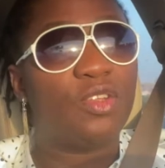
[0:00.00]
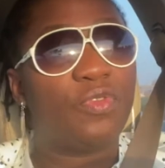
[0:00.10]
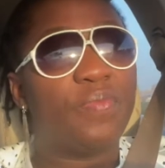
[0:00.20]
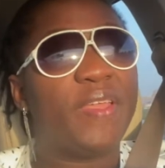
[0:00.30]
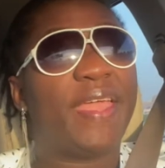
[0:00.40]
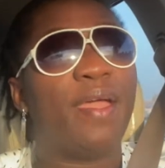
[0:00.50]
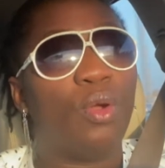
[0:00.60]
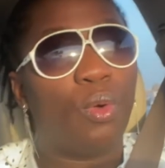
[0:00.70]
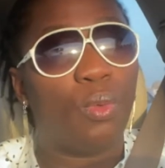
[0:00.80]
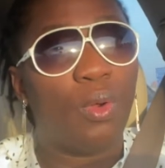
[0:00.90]
from the
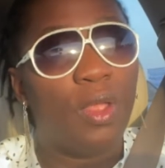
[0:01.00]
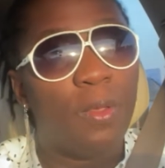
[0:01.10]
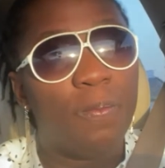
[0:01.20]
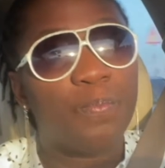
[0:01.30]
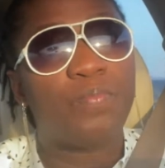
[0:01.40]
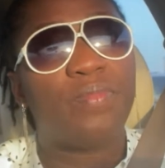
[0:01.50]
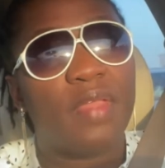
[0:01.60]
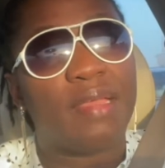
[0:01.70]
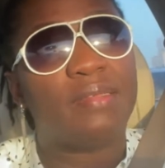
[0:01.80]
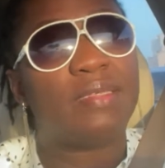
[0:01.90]
get-go.
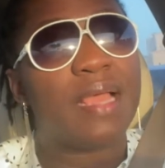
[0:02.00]
It is